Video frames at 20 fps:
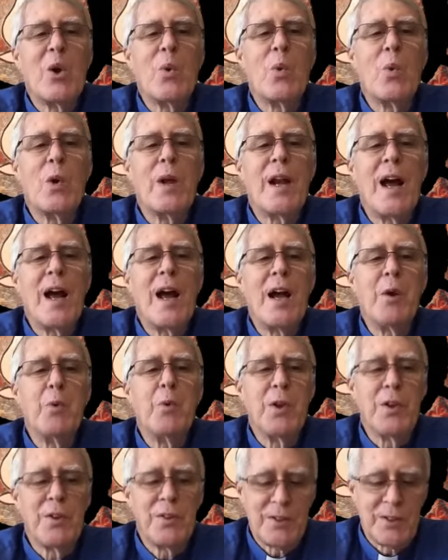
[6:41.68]
When I
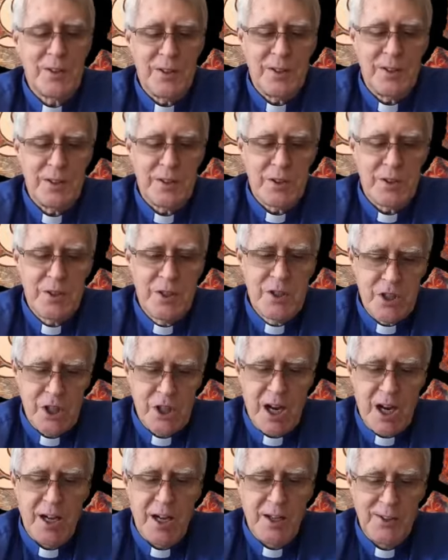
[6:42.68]
was a
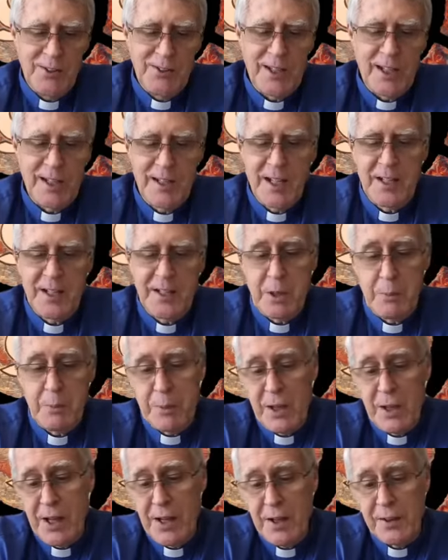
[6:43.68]
child, I liked to
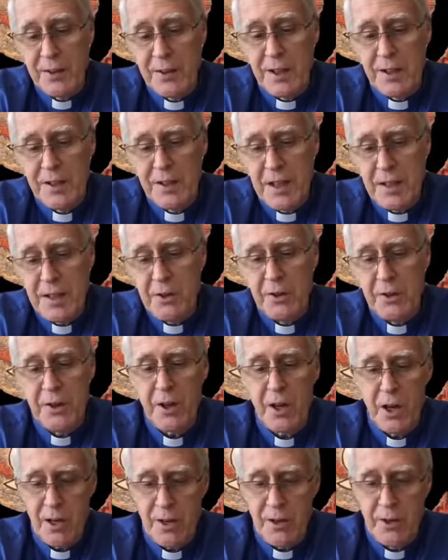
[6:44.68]
play on the teeter
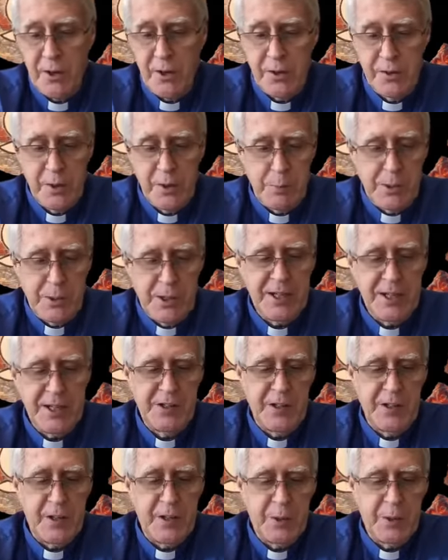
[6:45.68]
totter at the
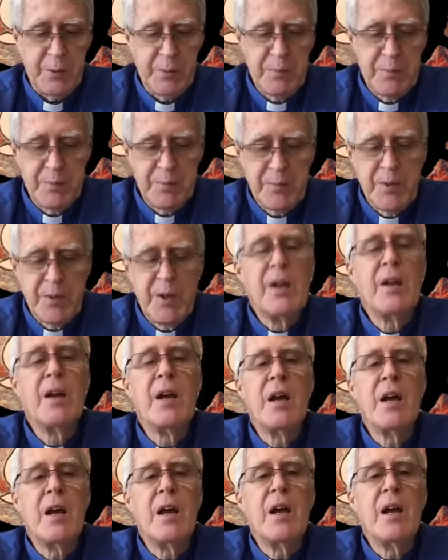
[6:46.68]
playground.
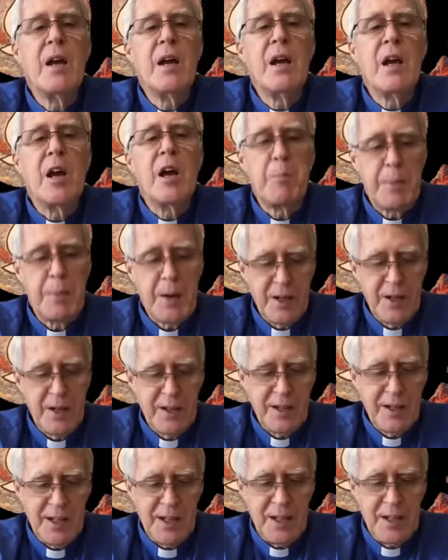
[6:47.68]

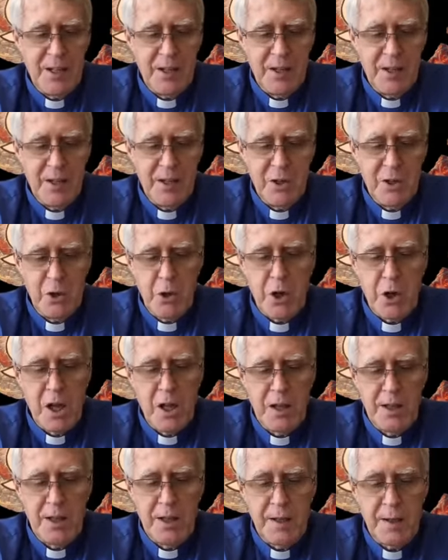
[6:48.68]
Apparently, you
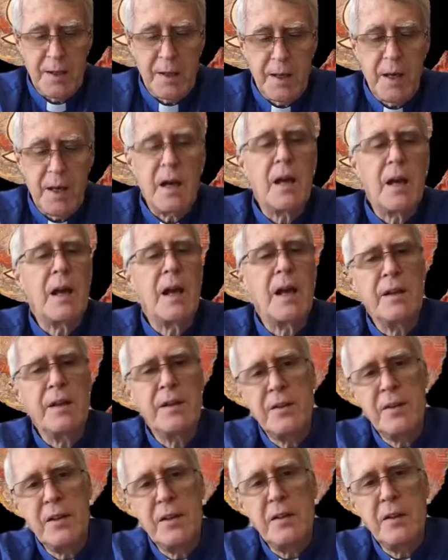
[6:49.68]
call it a
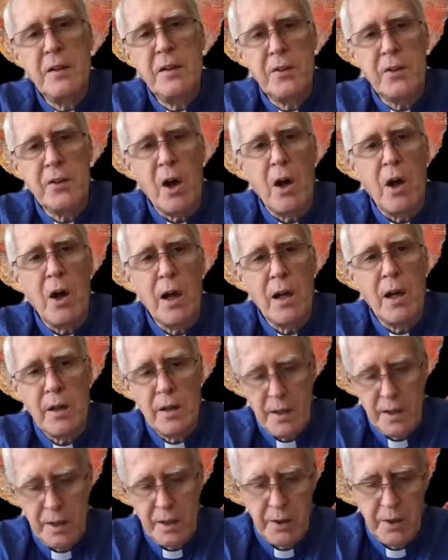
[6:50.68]
seesaw
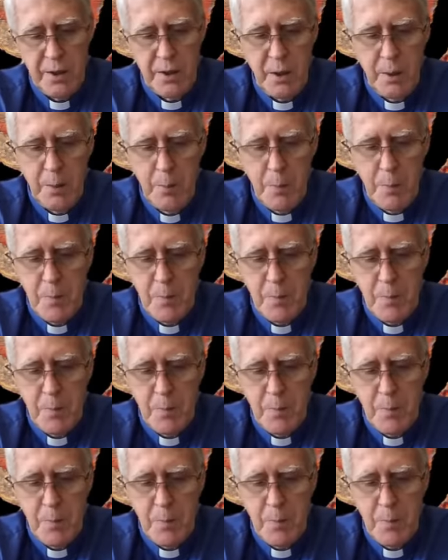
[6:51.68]
here.